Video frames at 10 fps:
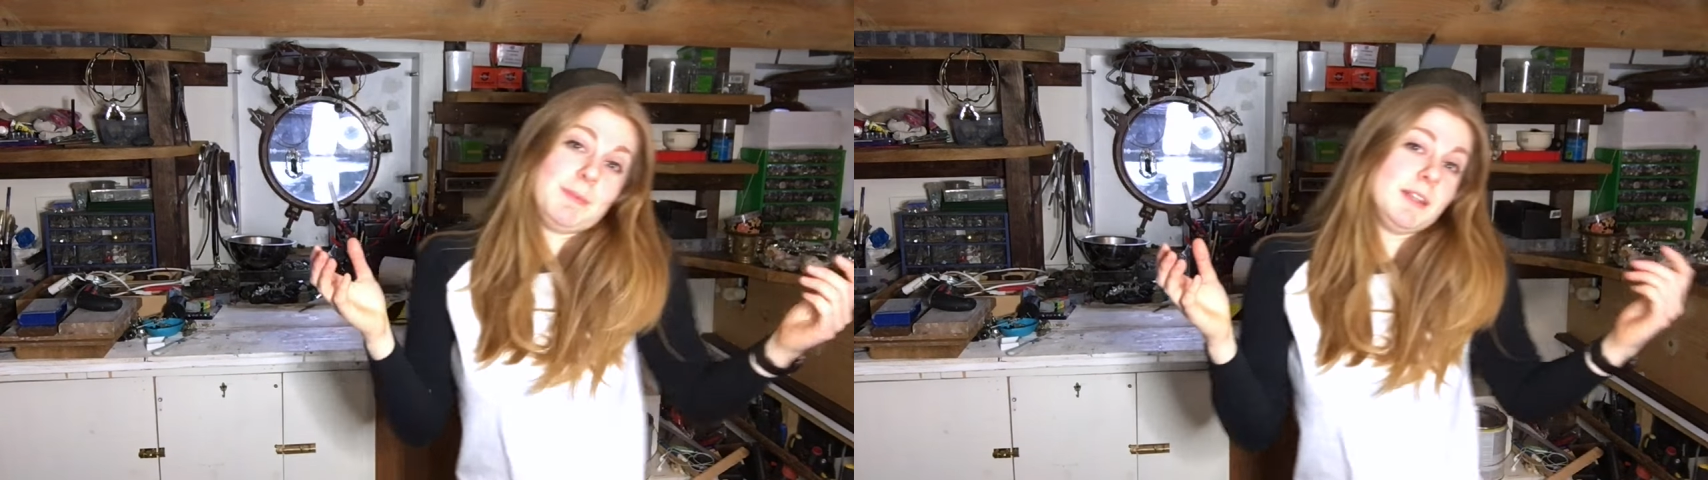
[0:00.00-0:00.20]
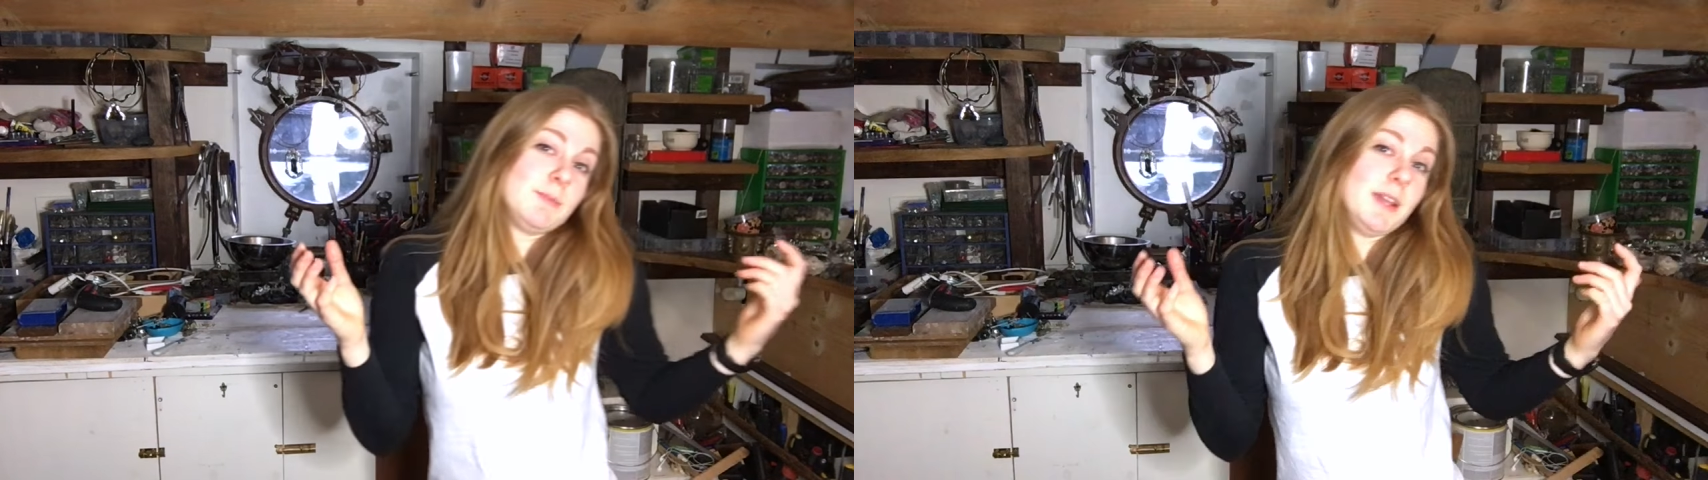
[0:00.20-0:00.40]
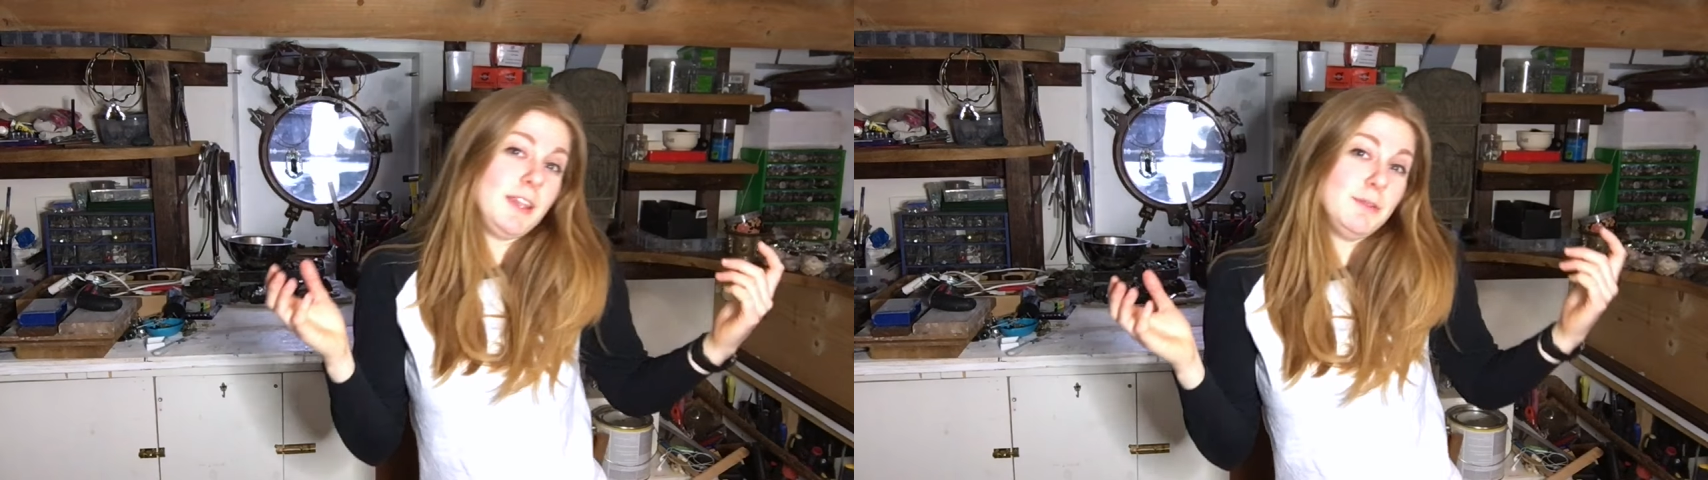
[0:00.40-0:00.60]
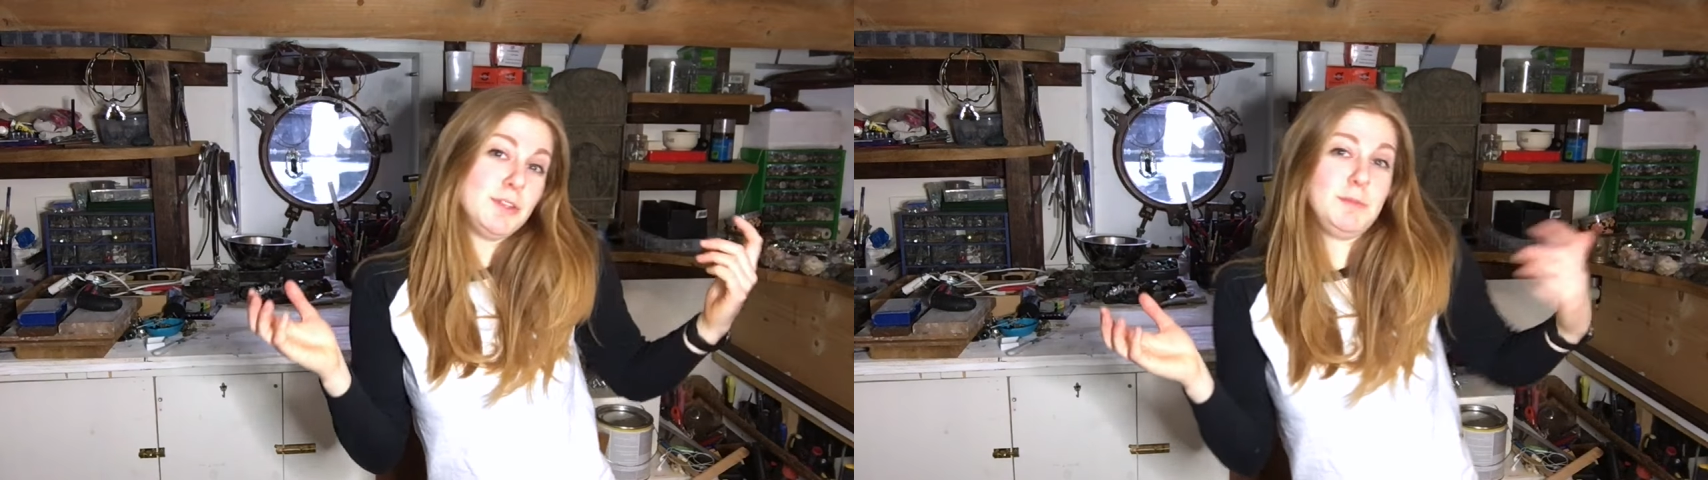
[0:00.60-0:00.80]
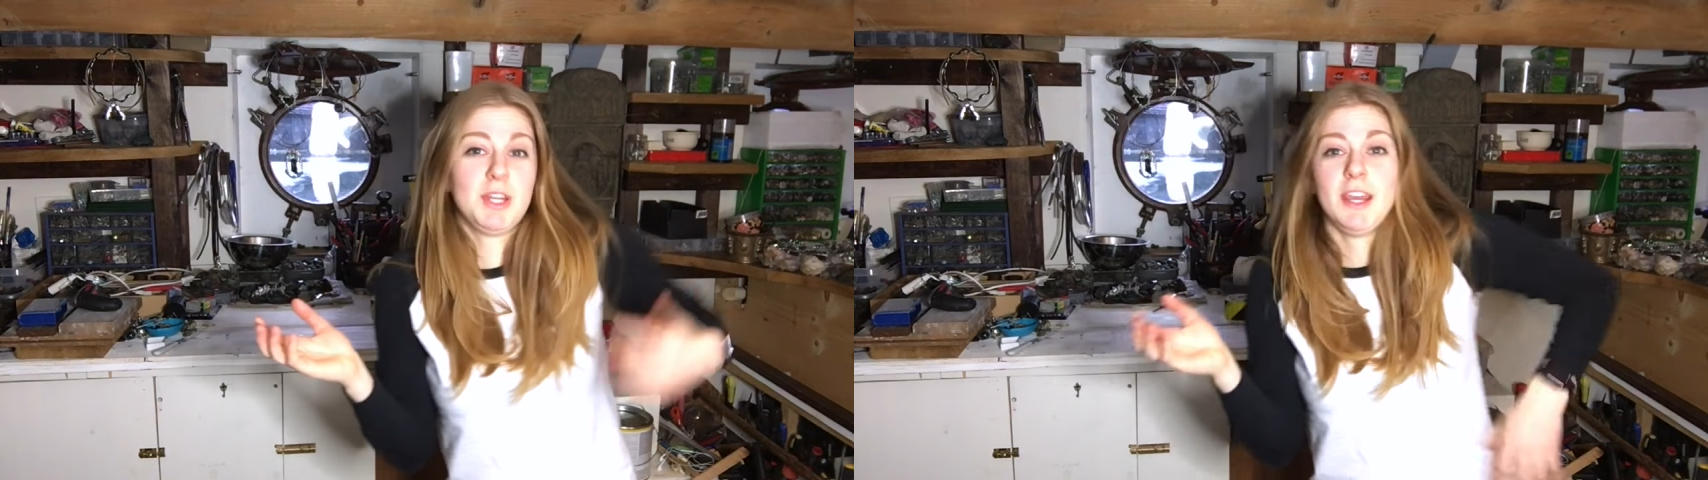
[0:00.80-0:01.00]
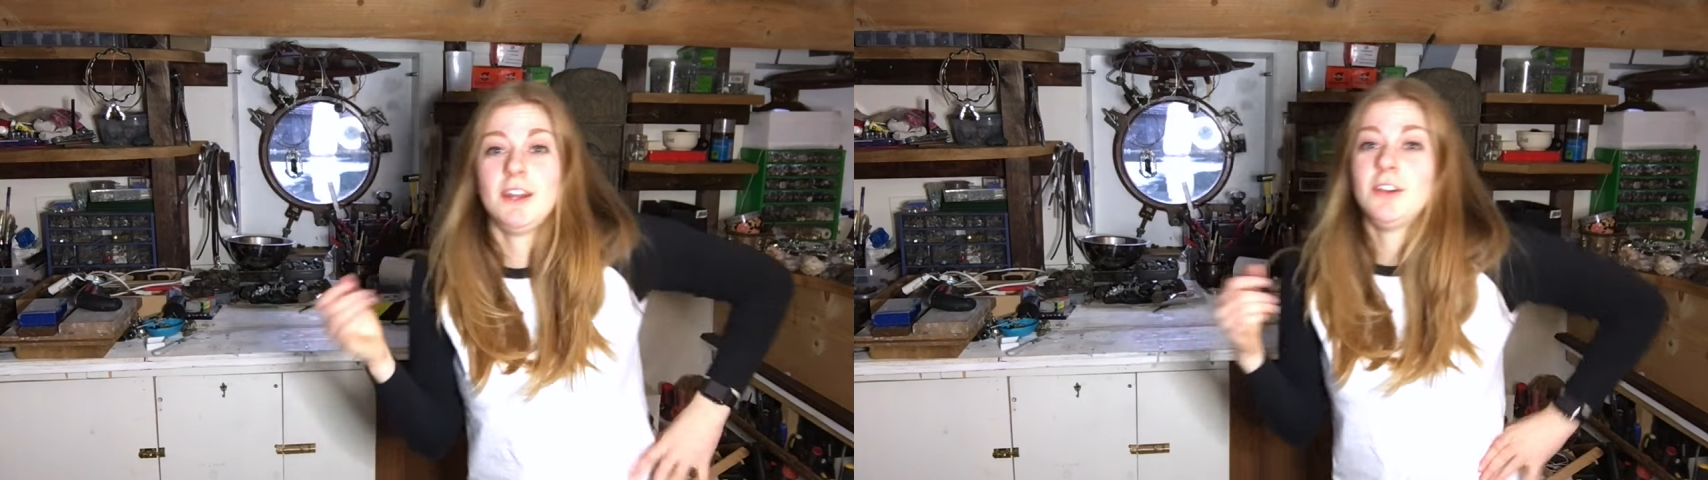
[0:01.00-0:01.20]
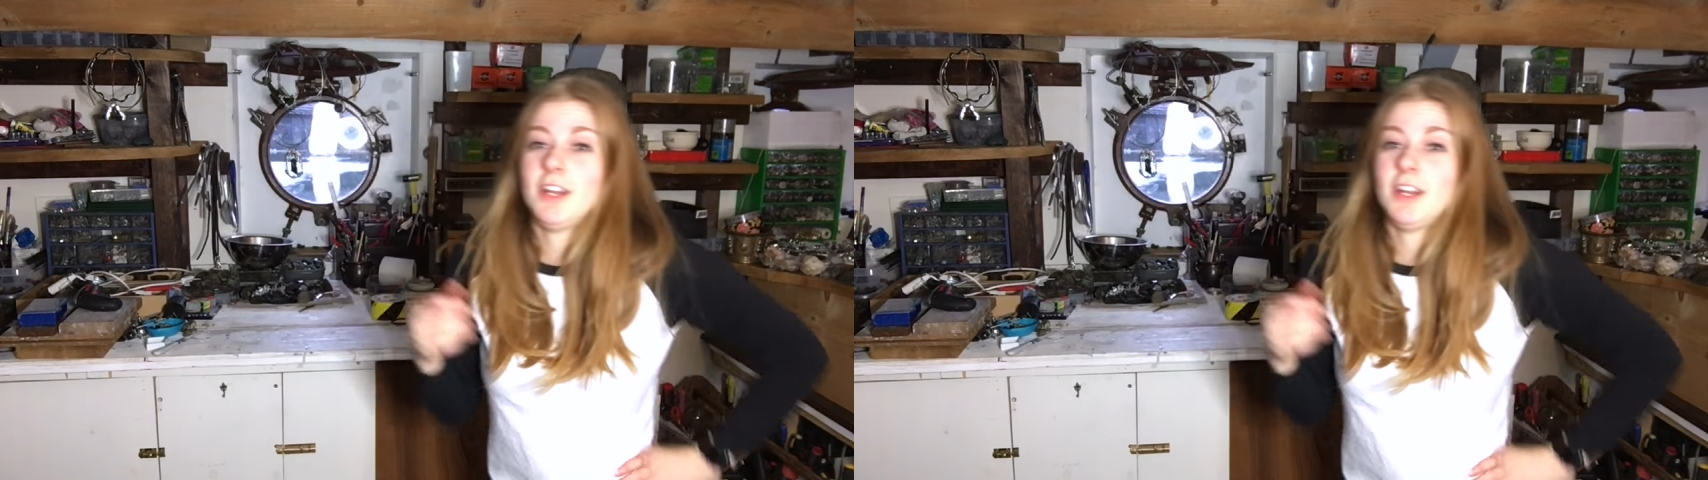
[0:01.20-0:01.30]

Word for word: pitch my YouTube channel,